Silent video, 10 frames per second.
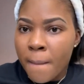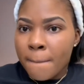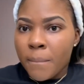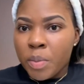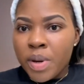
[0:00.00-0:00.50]

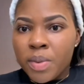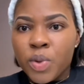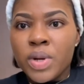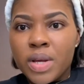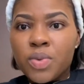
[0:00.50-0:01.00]
I probably could
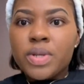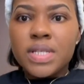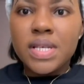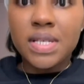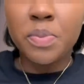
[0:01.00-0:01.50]
have done this
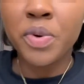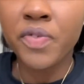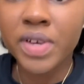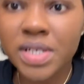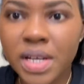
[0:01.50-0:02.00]
as a
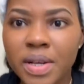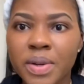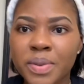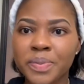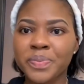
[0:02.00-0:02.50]
profession, you
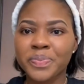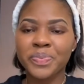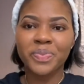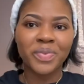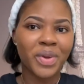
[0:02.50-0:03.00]
know.
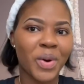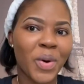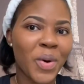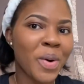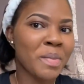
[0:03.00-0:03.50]

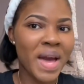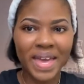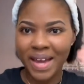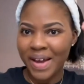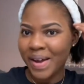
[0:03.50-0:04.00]
Oh my
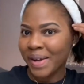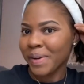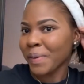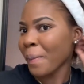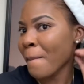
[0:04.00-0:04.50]

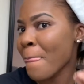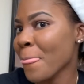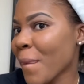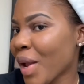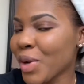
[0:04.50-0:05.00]
God.
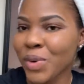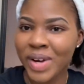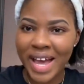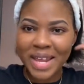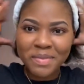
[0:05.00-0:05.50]
Look
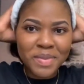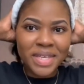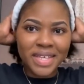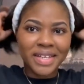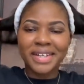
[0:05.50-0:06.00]
at
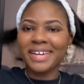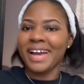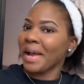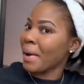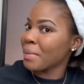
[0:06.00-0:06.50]
me.
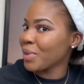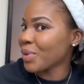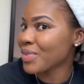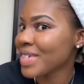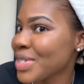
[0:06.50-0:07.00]
I don't
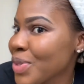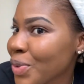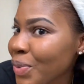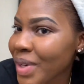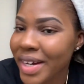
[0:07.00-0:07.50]
reach
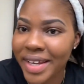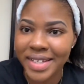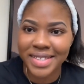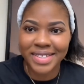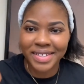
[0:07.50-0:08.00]
nowhere yet.